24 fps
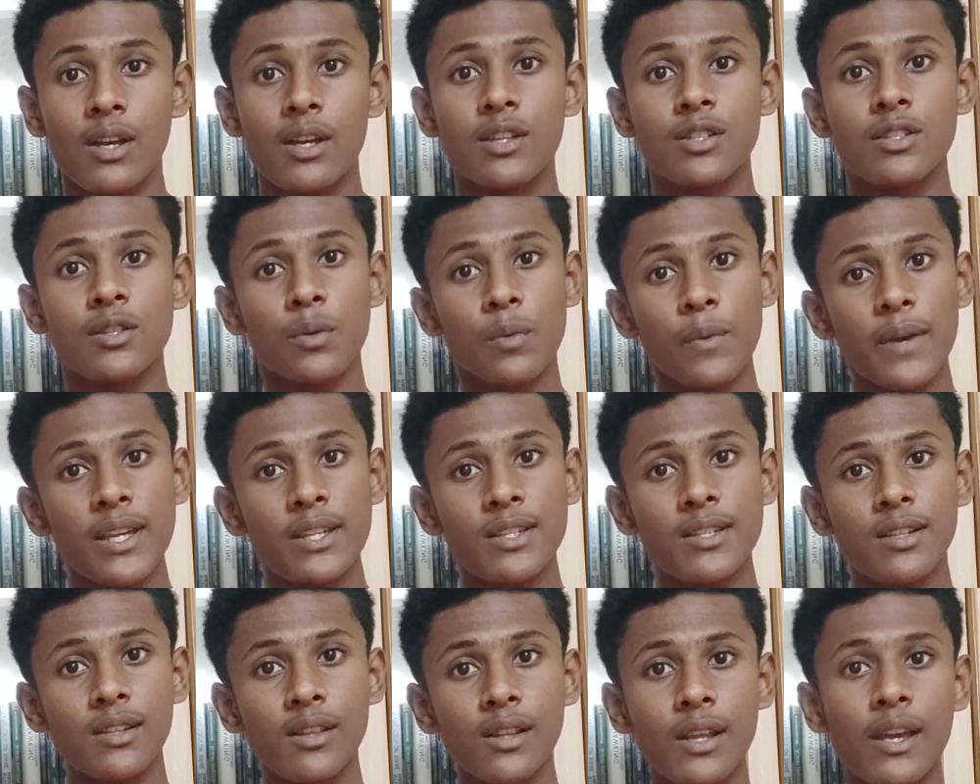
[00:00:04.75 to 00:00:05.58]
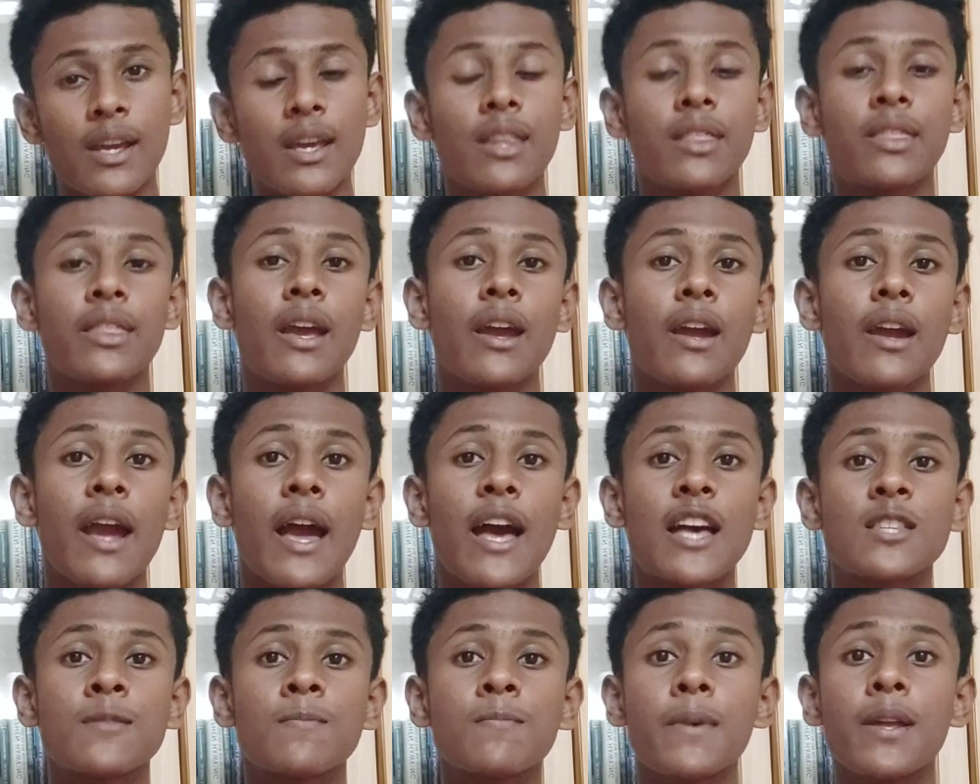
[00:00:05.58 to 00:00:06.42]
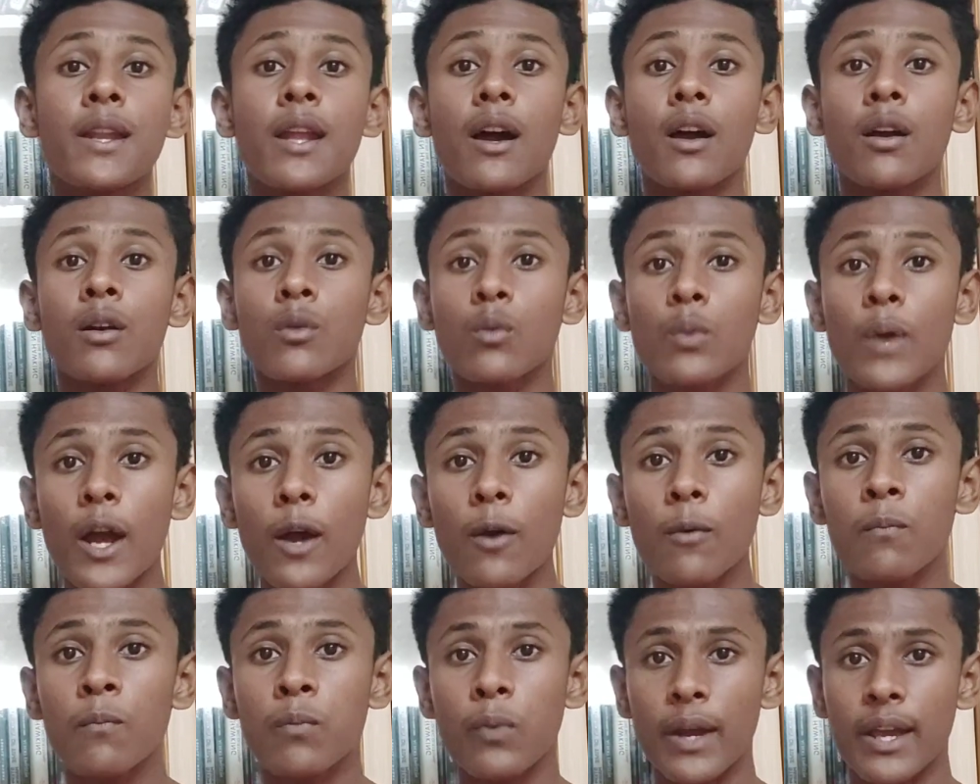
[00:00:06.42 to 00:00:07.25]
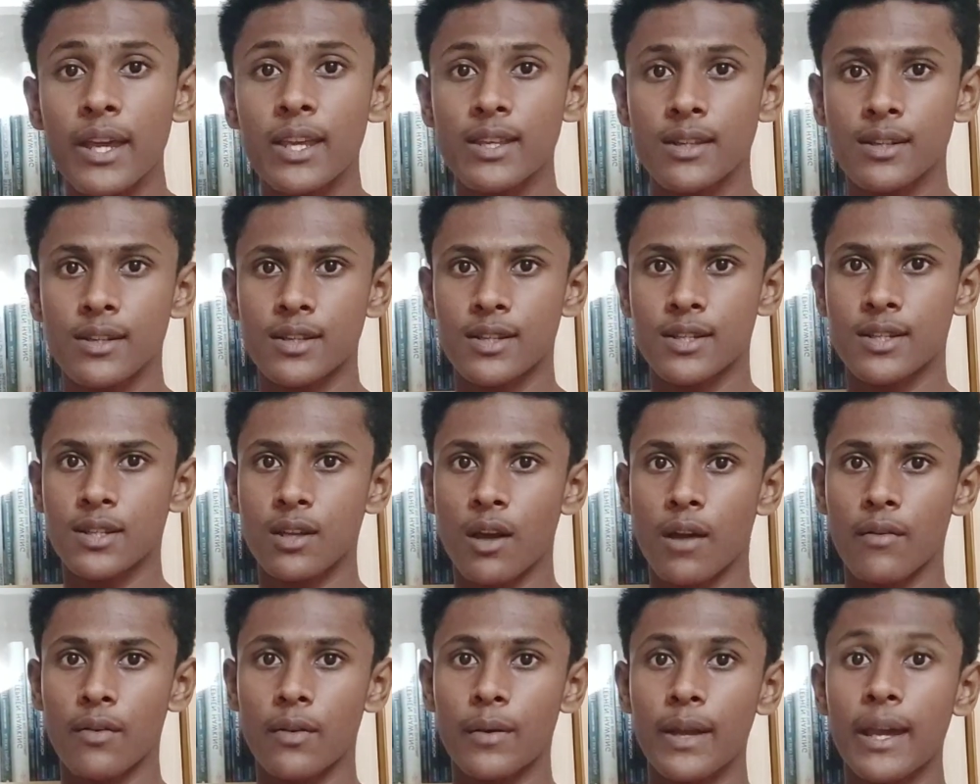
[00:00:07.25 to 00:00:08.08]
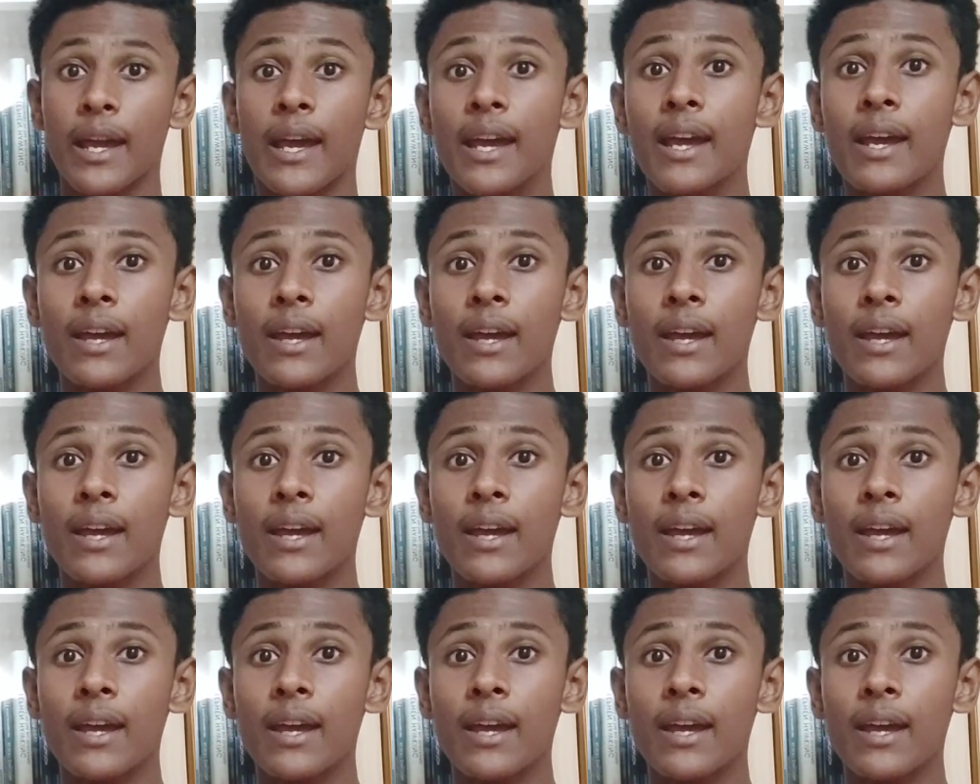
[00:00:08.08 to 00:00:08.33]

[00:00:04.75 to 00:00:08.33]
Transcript: So recently there has been a groundbreaking discovery